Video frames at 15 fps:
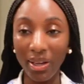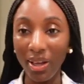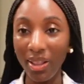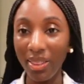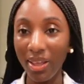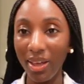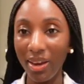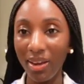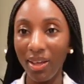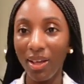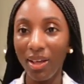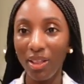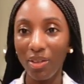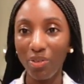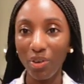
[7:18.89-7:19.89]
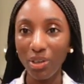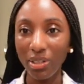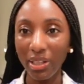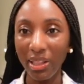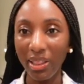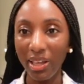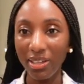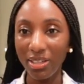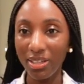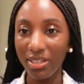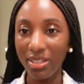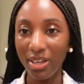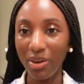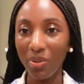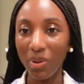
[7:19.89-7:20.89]
And then the first thing that she
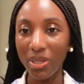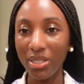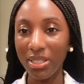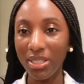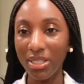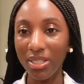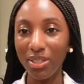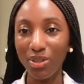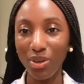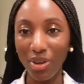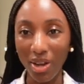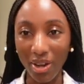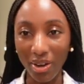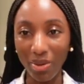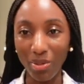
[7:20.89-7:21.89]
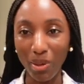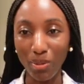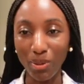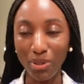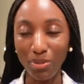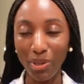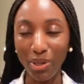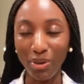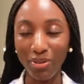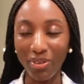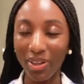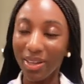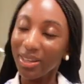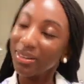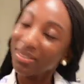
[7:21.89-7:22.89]
said was, you're not going to be able to make your flight.